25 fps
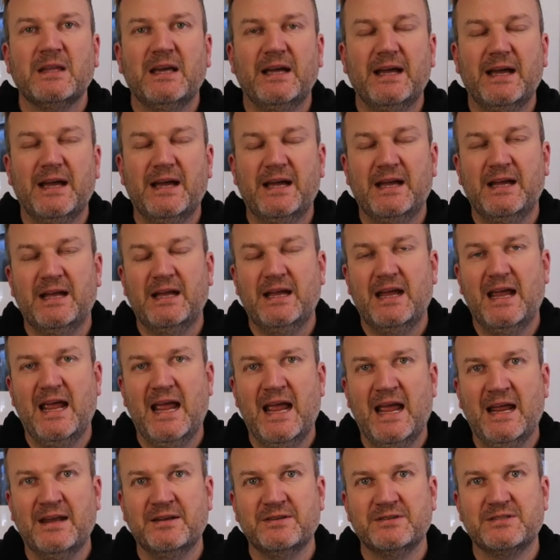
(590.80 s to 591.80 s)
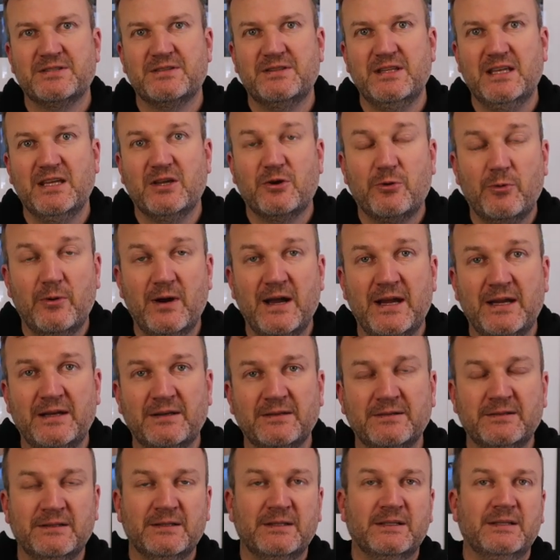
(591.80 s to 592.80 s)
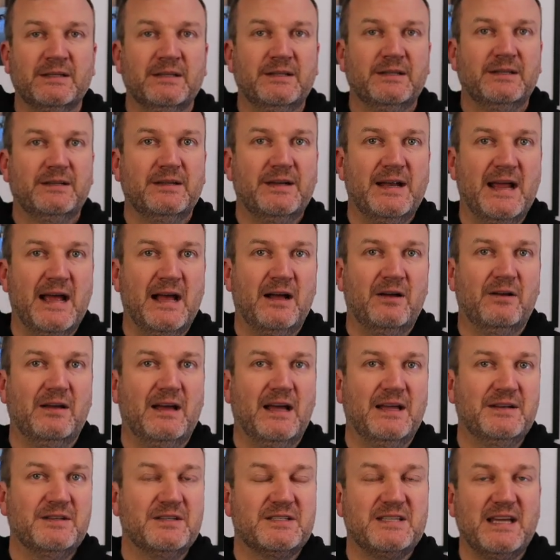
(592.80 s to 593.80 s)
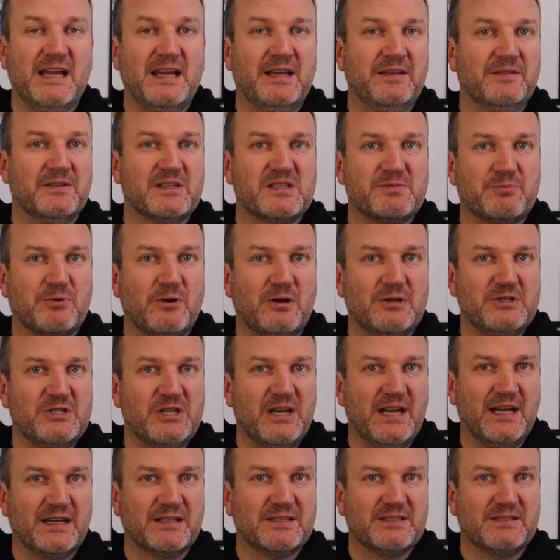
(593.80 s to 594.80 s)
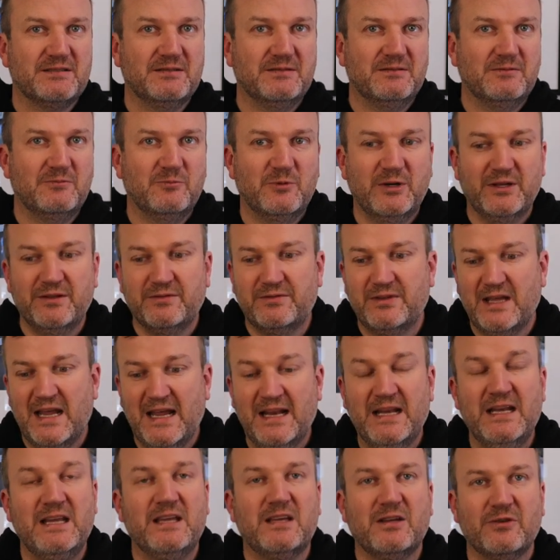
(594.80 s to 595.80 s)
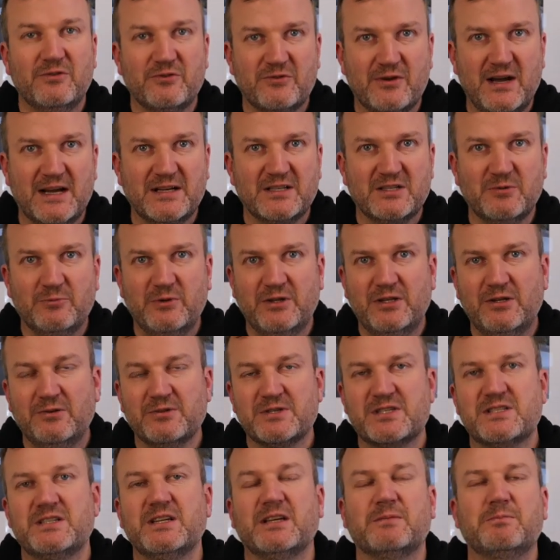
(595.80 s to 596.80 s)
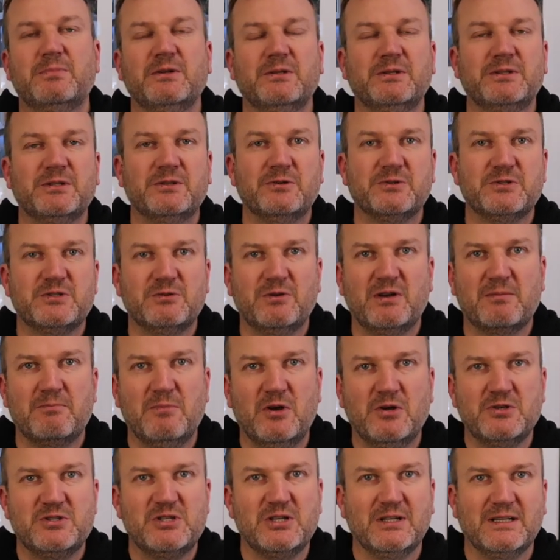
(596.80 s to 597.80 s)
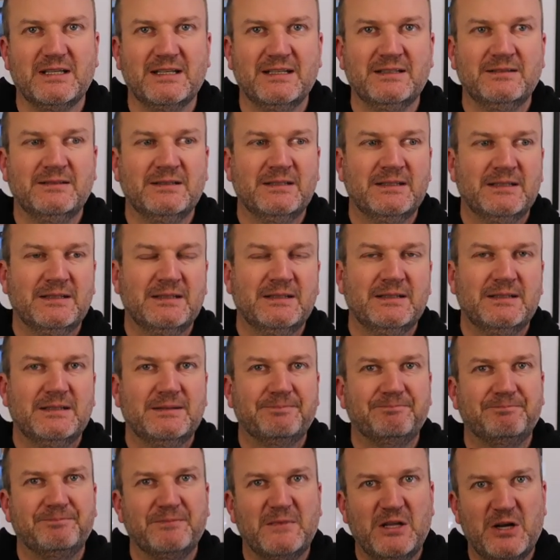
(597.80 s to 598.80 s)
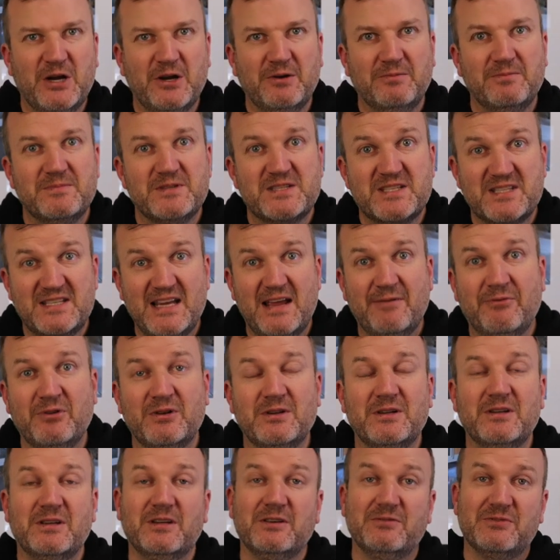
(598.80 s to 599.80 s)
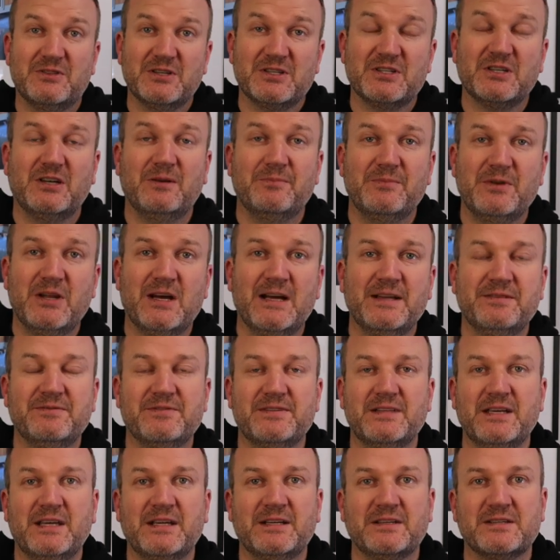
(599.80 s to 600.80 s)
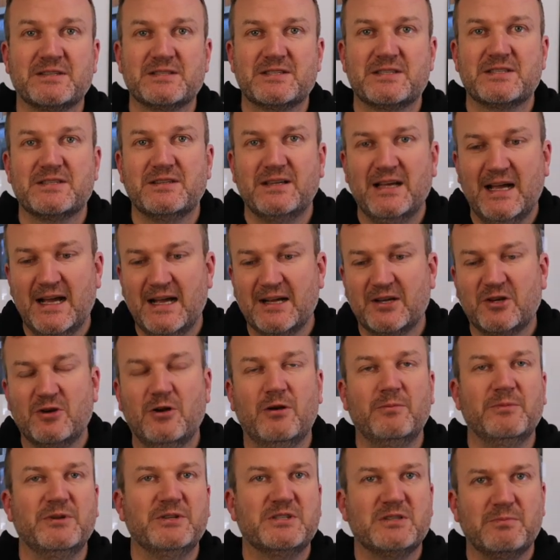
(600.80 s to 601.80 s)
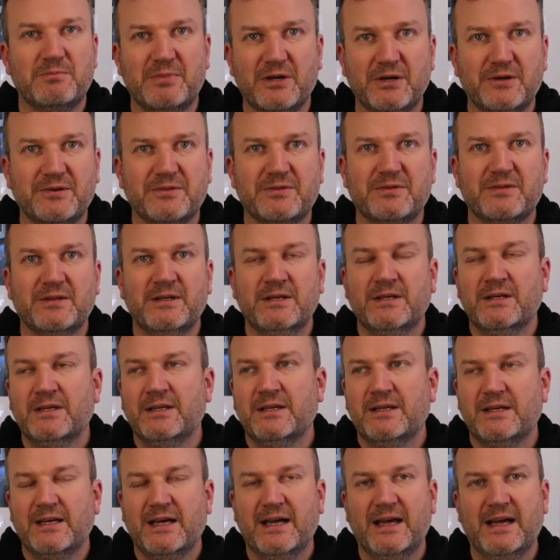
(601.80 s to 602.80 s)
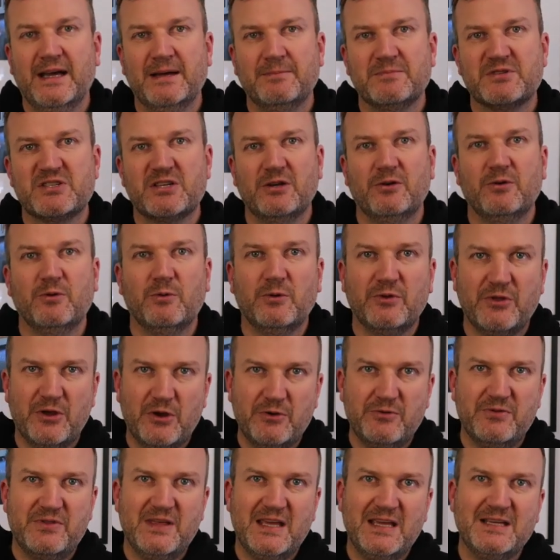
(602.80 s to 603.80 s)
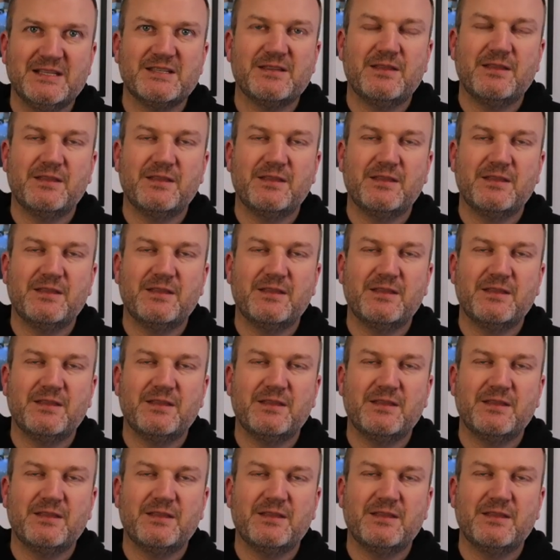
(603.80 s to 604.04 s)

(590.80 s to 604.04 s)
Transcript: and the crane. Now, undertaking this project with any contractor, whether you're stick building or doing modular, 7 of the top 9 things are common to both. So although these are